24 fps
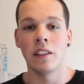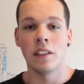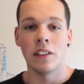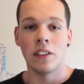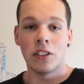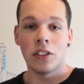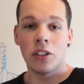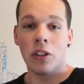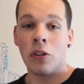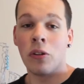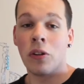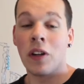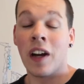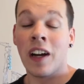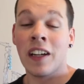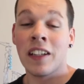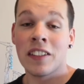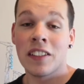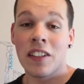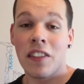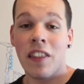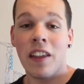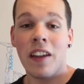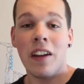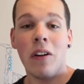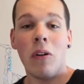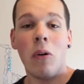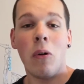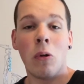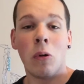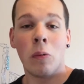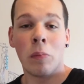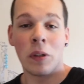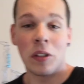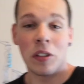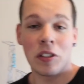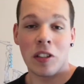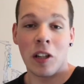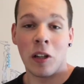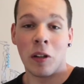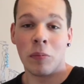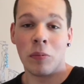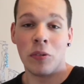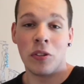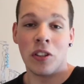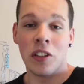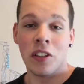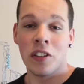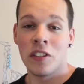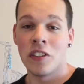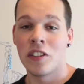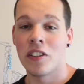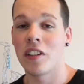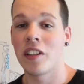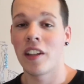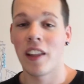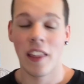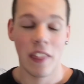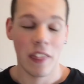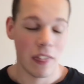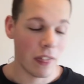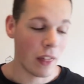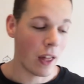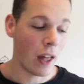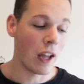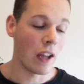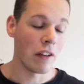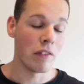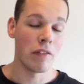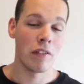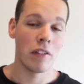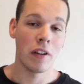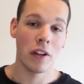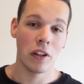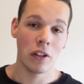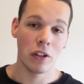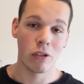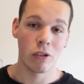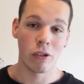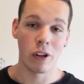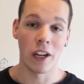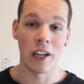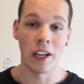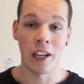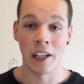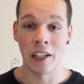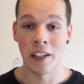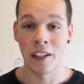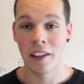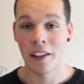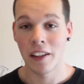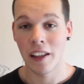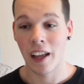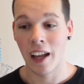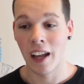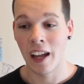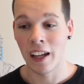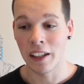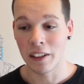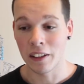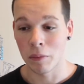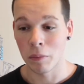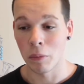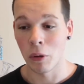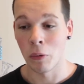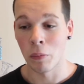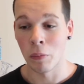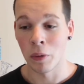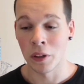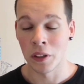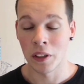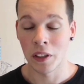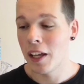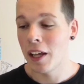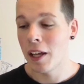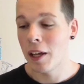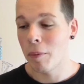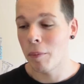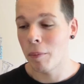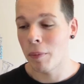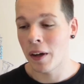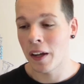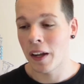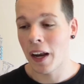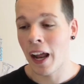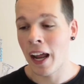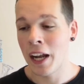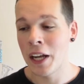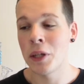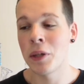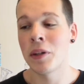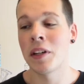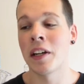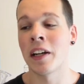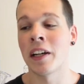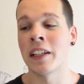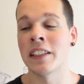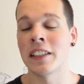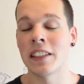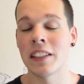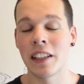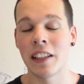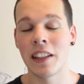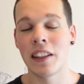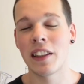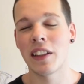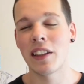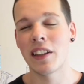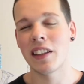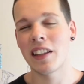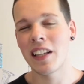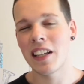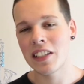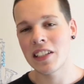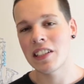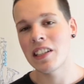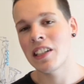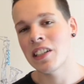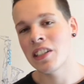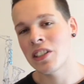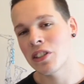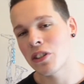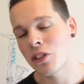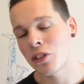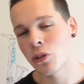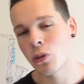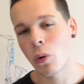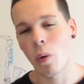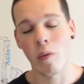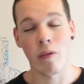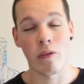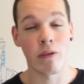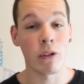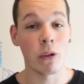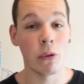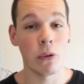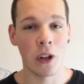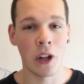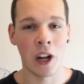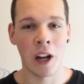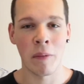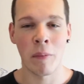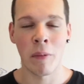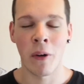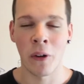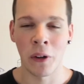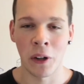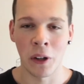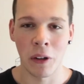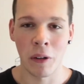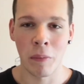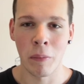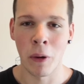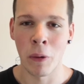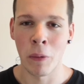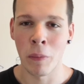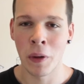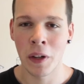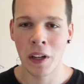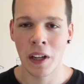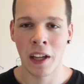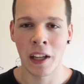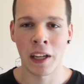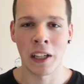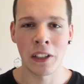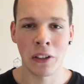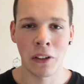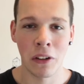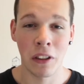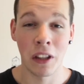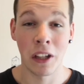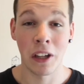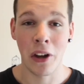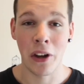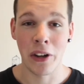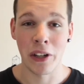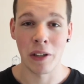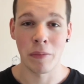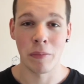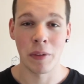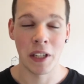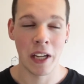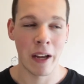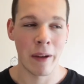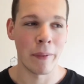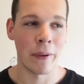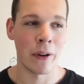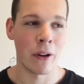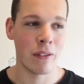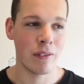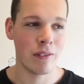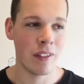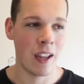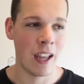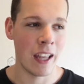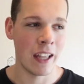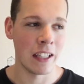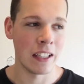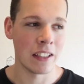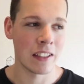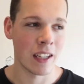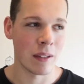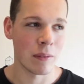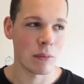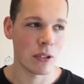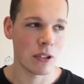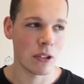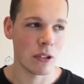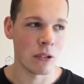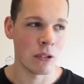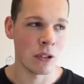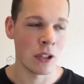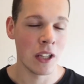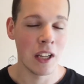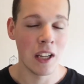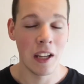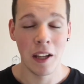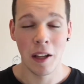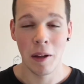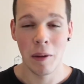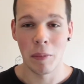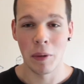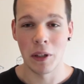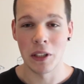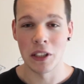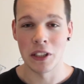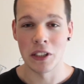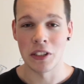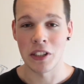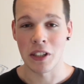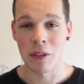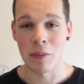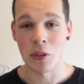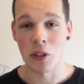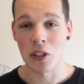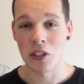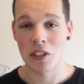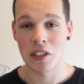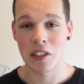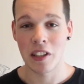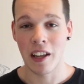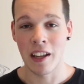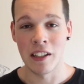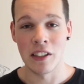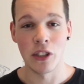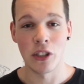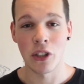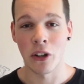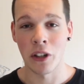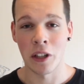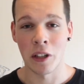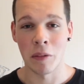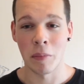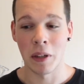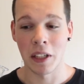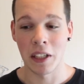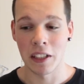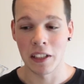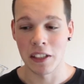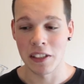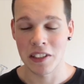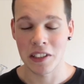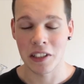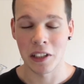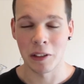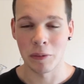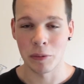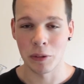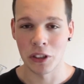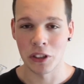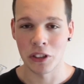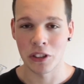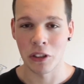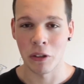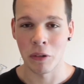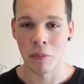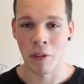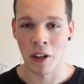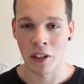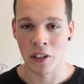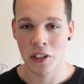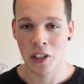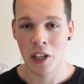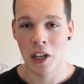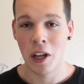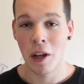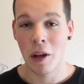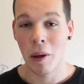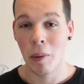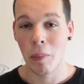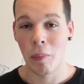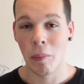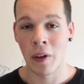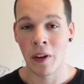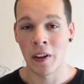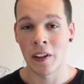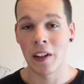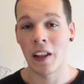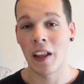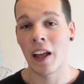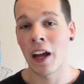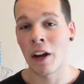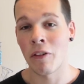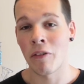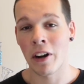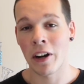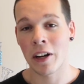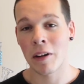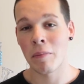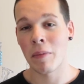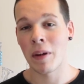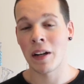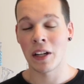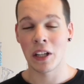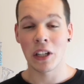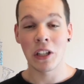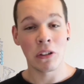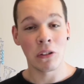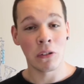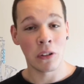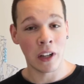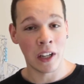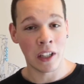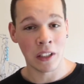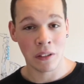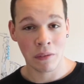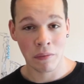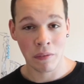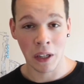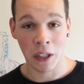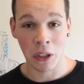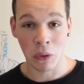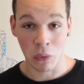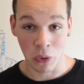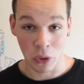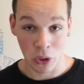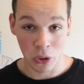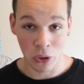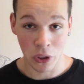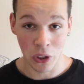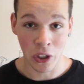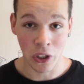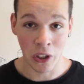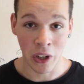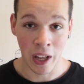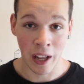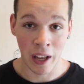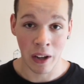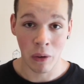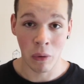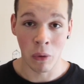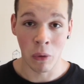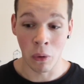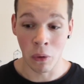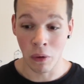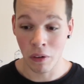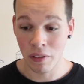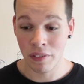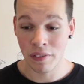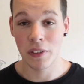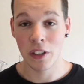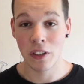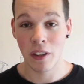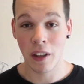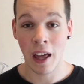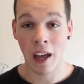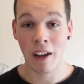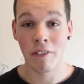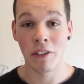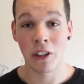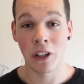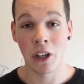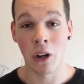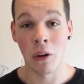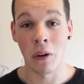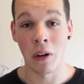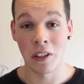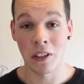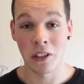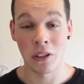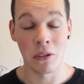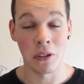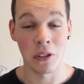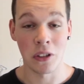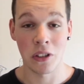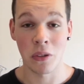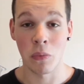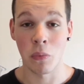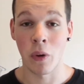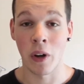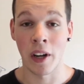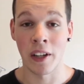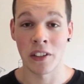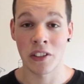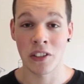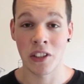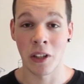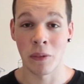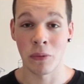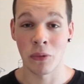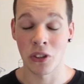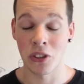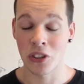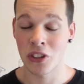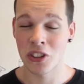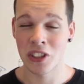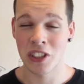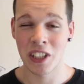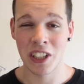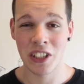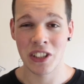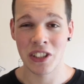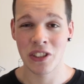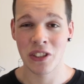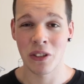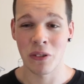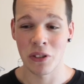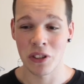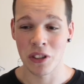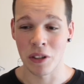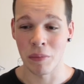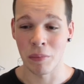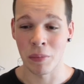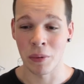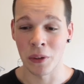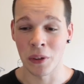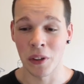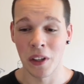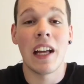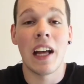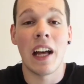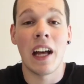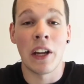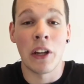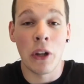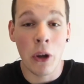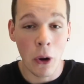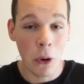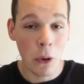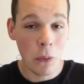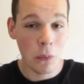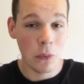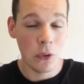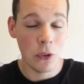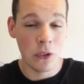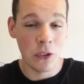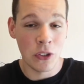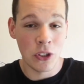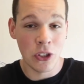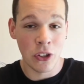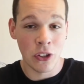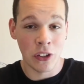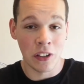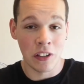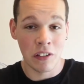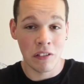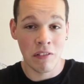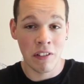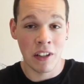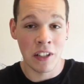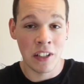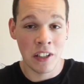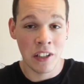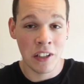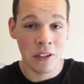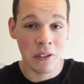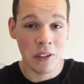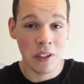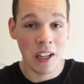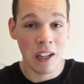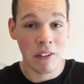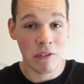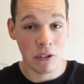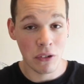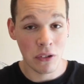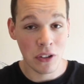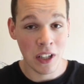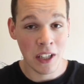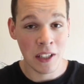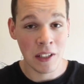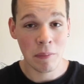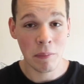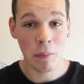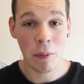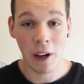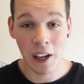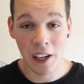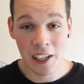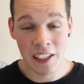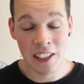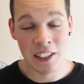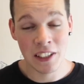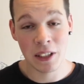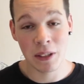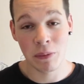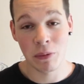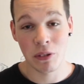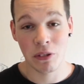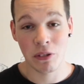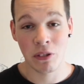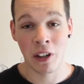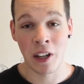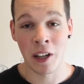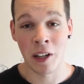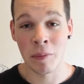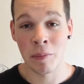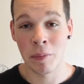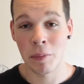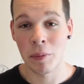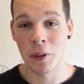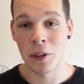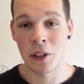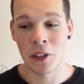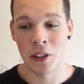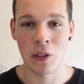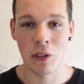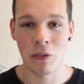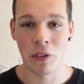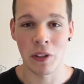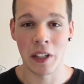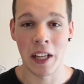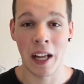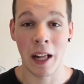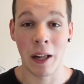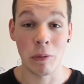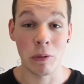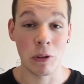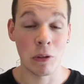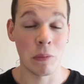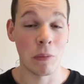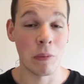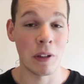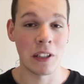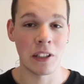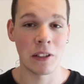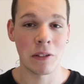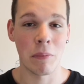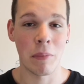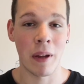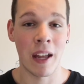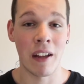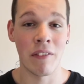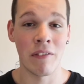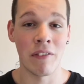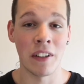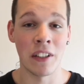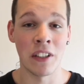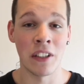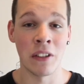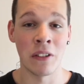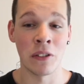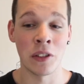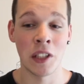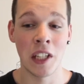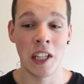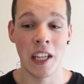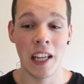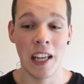So guys, they are all my sculptures that I've created at the moment. But anyway guys, this is the sort of route that I'm on at the moment, and I don't think I'm going to be coming off it anytime soon because I'm just enjoying making these sculptures so much. But I recommend that you guys find what you're good at or have a go at doing some wire sculptures because it is so simple. I hope you enjoyed this video. If you did, please subscribe because it really helps me make some better videos,